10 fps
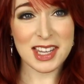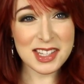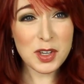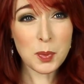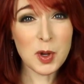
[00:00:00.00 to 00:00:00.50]
Is
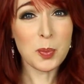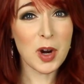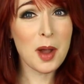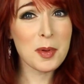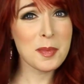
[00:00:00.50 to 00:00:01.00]
it a real
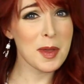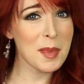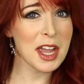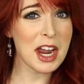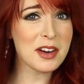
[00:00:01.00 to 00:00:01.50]
problem that
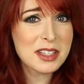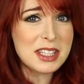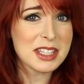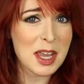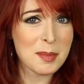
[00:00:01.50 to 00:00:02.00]
my hair is the
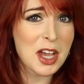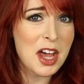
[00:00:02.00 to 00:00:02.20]
same